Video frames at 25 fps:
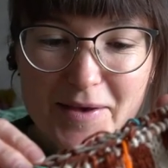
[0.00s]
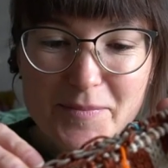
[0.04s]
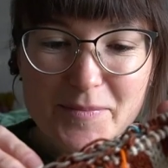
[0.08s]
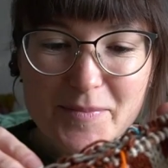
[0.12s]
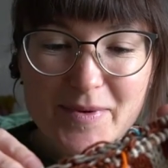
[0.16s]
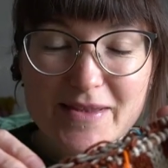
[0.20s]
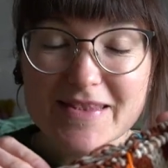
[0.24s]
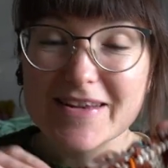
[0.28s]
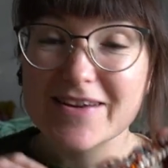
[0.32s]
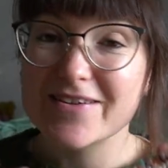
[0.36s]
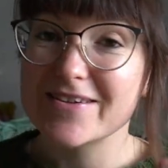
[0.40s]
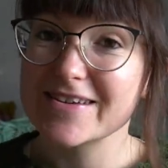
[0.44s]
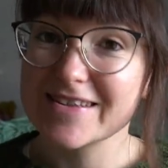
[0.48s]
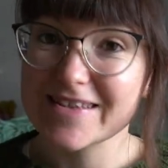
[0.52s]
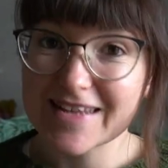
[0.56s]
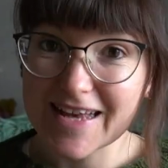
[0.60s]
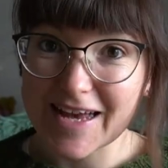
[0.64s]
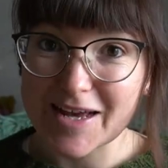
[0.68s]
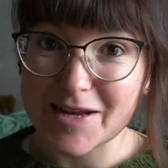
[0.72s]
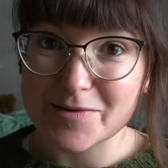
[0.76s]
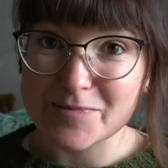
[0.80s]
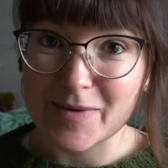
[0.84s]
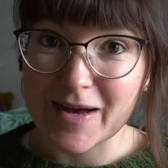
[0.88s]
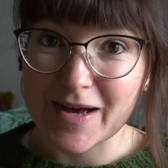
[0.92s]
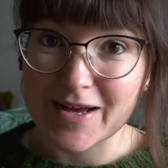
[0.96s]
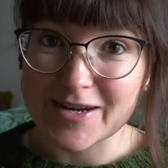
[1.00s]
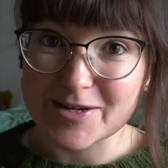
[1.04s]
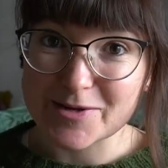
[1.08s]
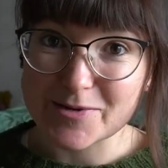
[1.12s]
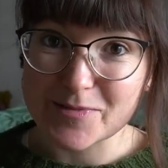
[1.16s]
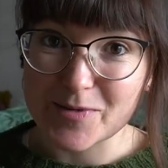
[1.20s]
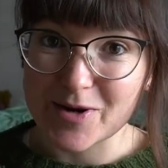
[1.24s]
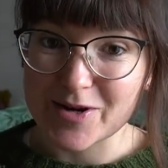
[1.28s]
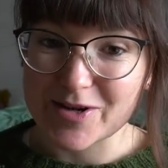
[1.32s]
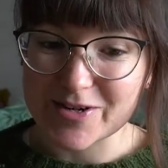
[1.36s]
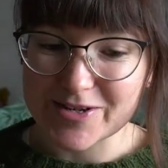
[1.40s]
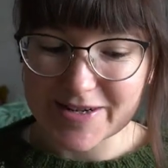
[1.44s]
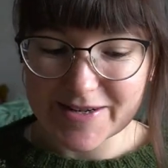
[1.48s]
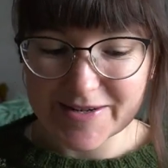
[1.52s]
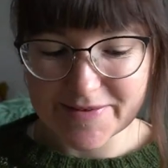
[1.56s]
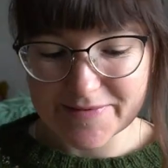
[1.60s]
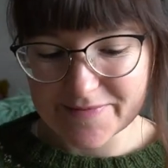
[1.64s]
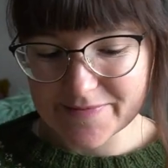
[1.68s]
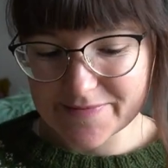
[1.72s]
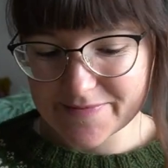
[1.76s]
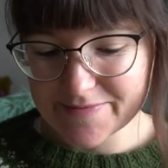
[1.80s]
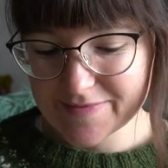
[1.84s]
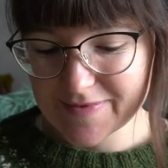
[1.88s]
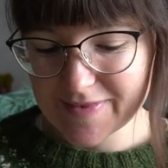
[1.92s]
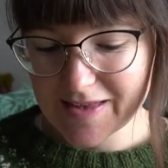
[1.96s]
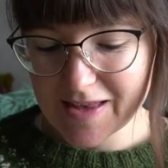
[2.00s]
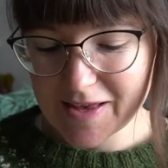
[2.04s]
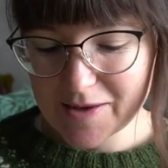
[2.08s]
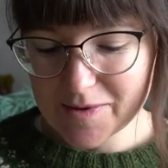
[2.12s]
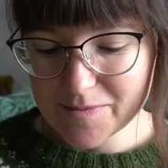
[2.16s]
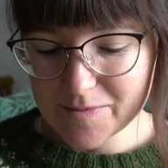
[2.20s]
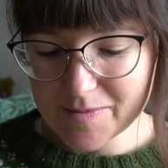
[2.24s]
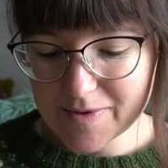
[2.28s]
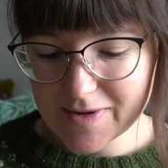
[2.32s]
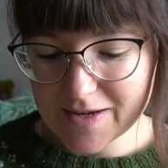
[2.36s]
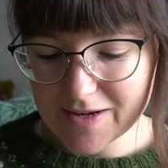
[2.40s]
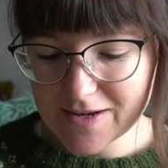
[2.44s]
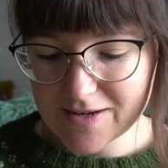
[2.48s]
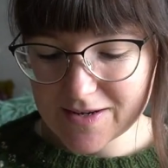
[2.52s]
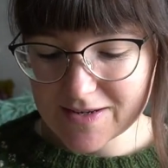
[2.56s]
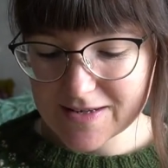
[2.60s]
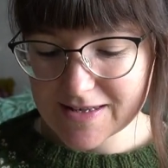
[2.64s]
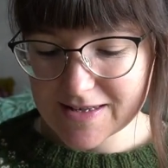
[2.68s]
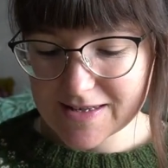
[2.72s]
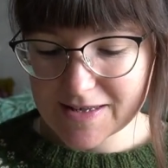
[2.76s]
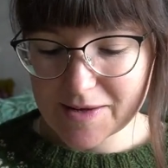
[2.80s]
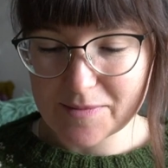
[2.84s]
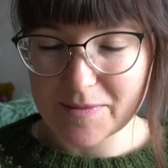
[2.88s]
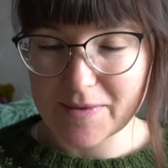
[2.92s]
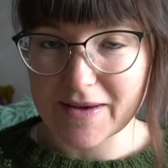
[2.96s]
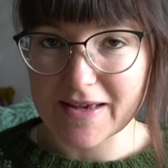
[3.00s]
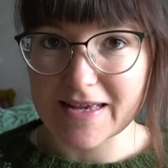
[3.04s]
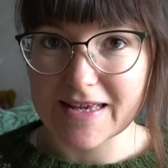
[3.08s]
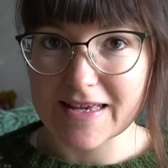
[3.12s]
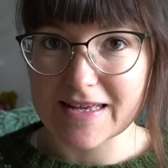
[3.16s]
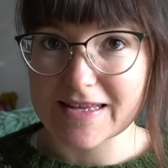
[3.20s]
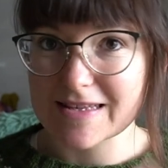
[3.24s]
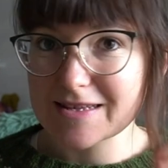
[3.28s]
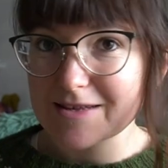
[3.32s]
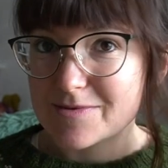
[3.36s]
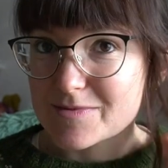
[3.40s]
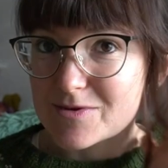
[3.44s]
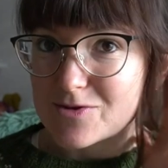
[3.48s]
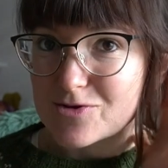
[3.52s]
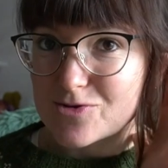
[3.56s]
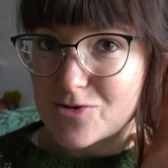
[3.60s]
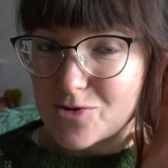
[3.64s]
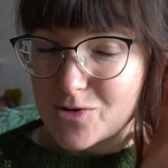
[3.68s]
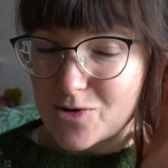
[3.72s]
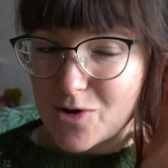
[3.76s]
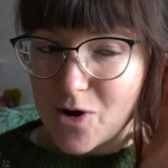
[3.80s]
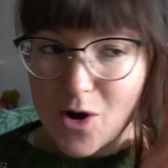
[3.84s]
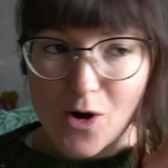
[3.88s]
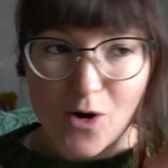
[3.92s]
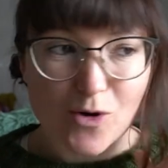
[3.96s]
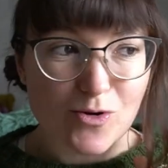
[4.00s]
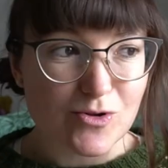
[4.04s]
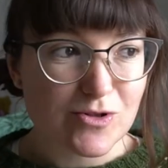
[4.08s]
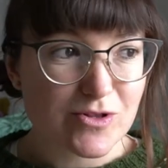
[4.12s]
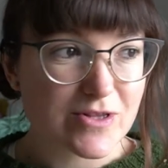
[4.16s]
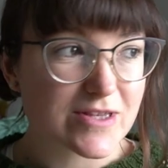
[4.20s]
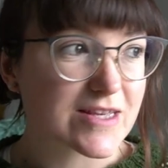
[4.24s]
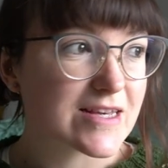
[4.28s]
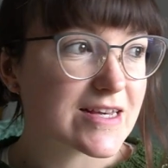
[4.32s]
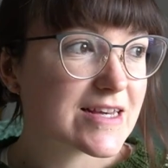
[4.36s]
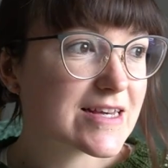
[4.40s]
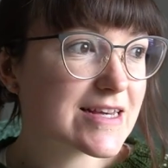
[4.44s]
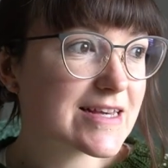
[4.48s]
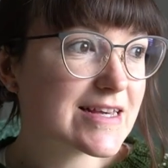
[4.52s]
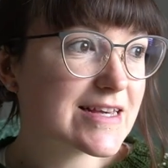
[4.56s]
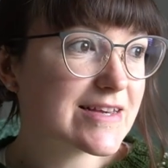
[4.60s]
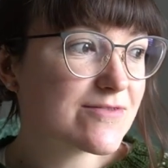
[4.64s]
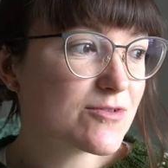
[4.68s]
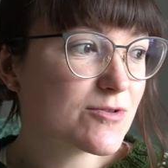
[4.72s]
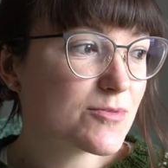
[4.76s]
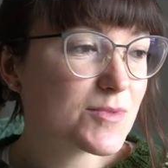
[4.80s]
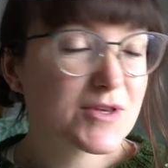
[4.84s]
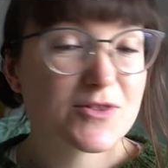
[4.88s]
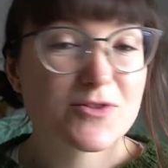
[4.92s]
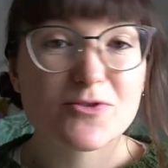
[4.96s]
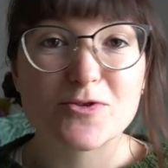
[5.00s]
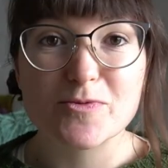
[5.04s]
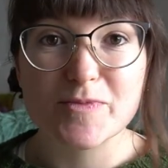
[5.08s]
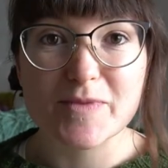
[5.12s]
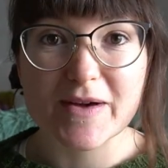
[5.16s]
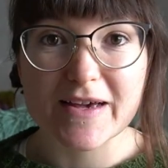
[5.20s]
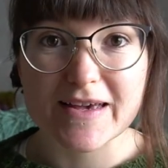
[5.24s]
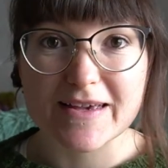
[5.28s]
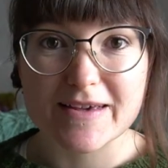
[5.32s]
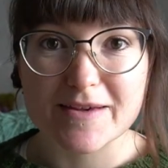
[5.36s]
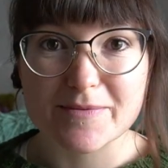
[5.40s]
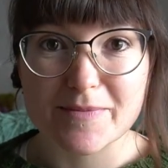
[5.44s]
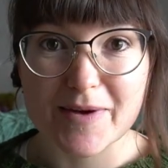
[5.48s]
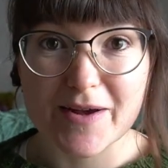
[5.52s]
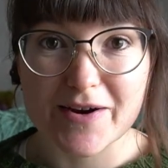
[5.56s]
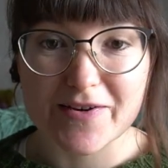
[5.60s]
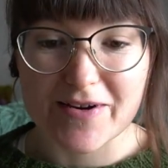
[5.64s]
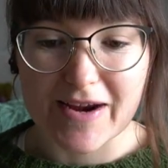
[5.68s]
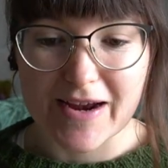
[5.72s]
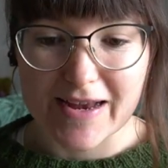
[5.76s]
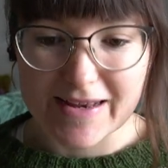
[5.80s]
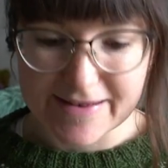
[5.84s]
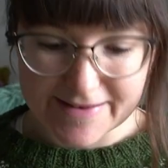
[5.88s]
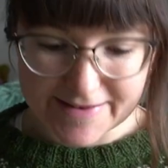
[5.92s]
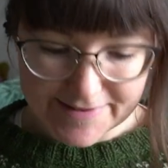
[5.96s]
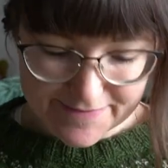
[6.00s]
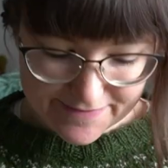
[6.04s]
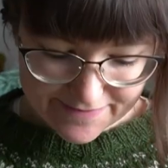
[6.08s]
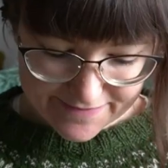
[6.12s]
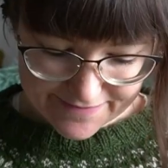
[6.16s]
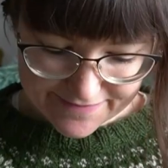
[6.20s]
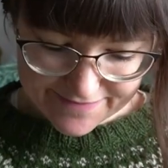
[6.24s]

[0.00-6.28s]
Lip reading: But there is a headband emerging, because my ears were so cold, even with all my berets.